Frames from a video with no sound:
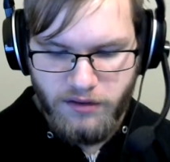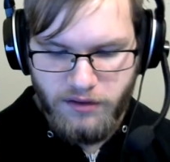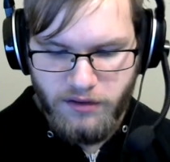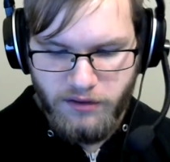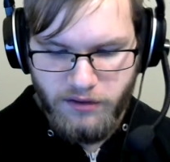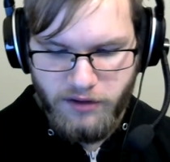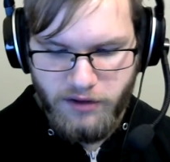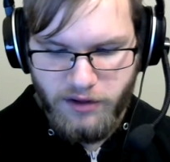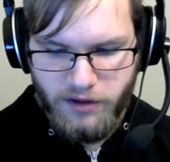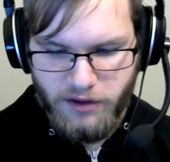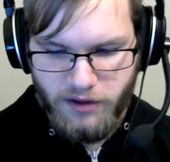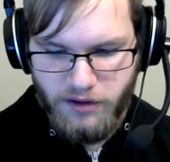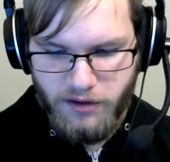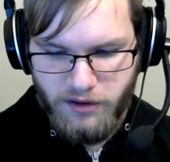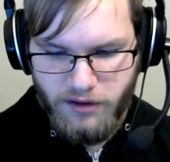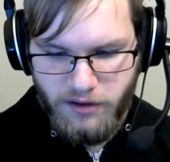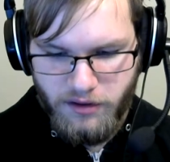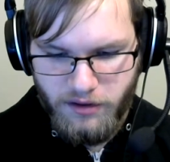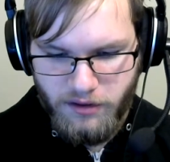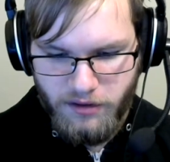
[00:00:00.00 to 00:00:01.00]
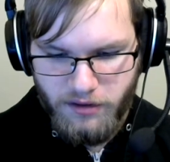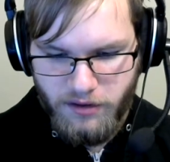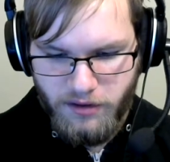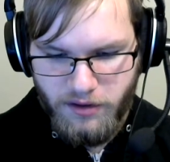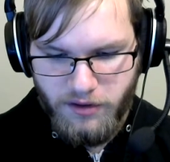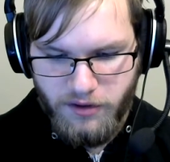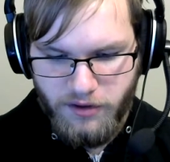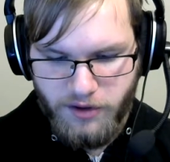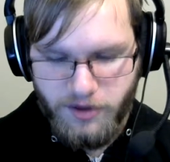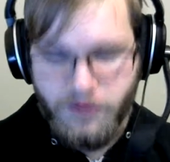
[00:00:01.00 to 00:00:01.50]
Okay.
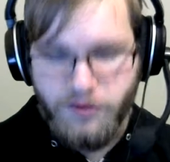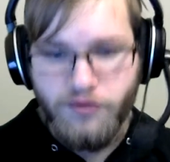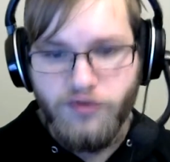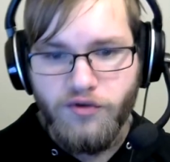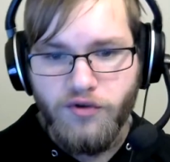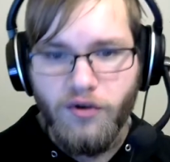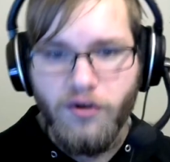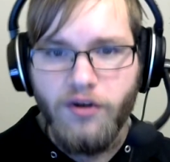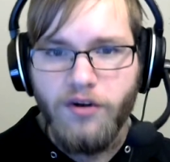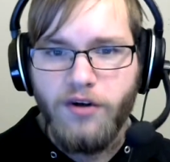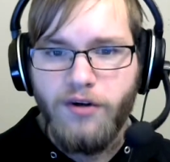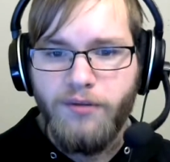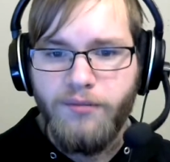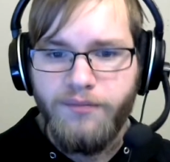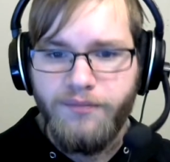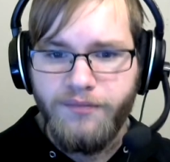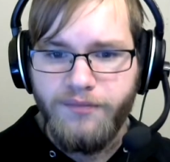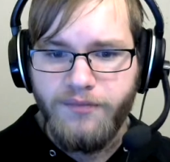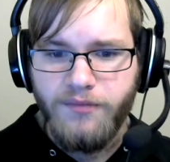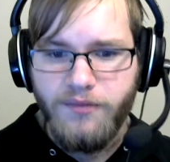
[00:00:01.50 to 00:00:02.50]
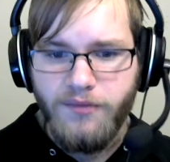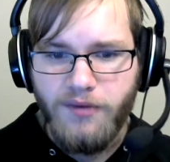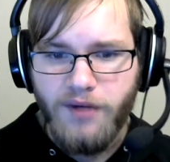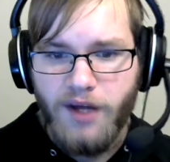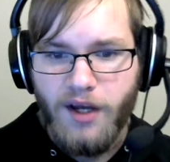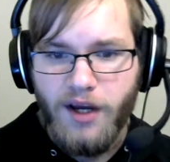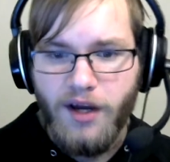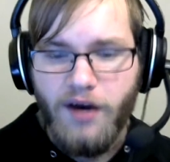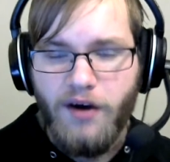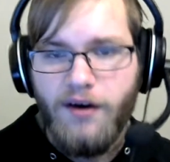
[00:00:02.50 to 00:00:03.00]
The controller, when
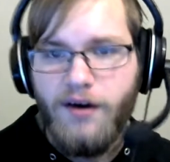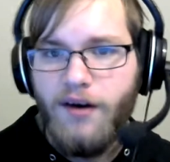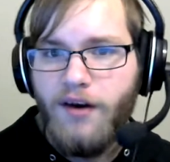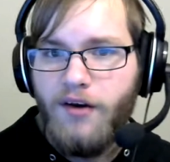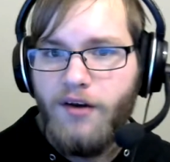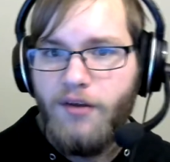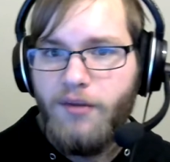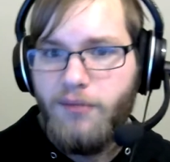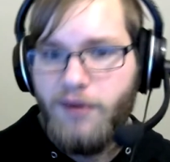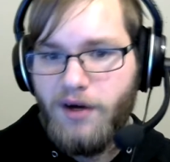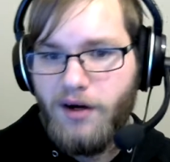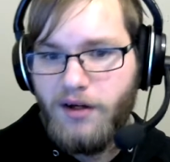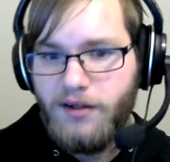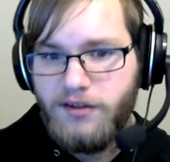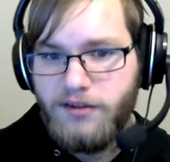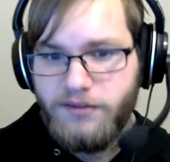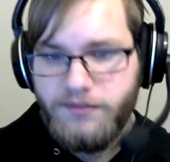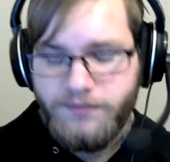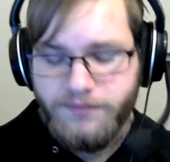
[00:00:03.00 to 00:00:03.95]
I got it out of the box,